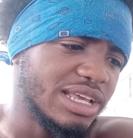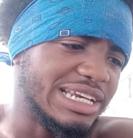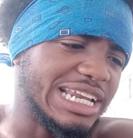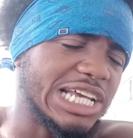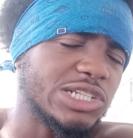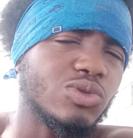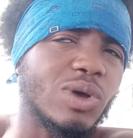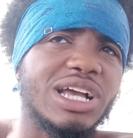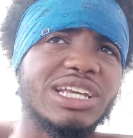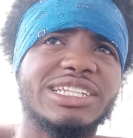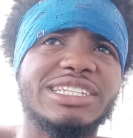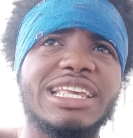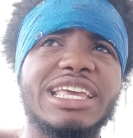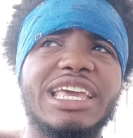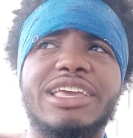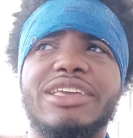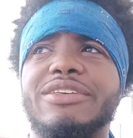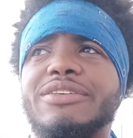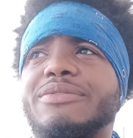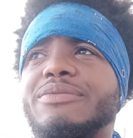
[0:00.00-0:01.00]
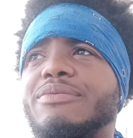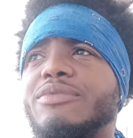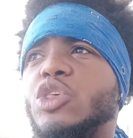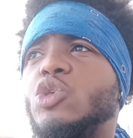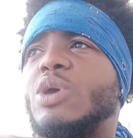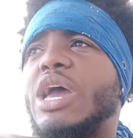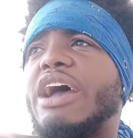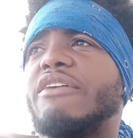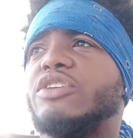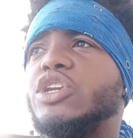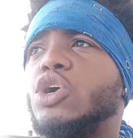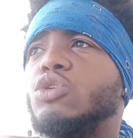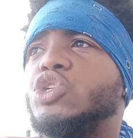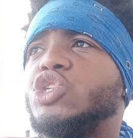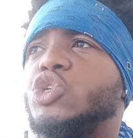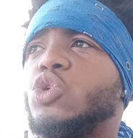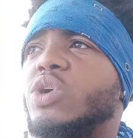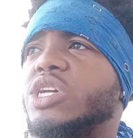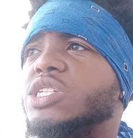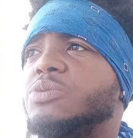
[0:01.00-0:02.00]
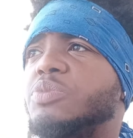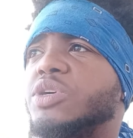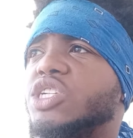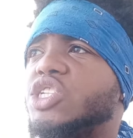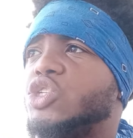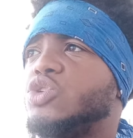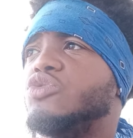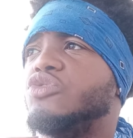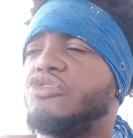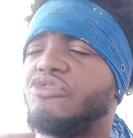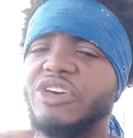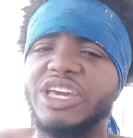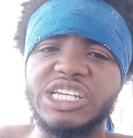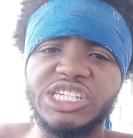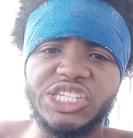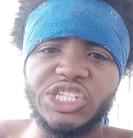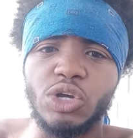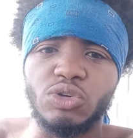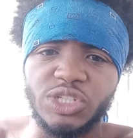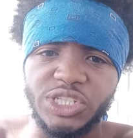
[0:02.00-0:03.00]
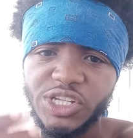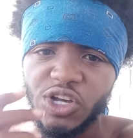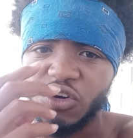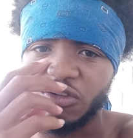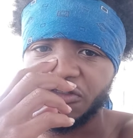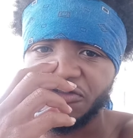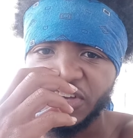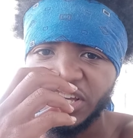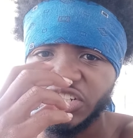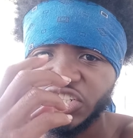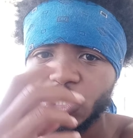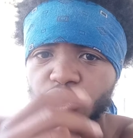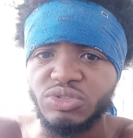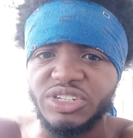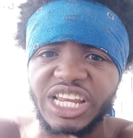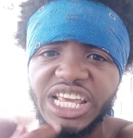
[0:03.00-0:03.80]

That's why I say you have no choice but to face yourself, face your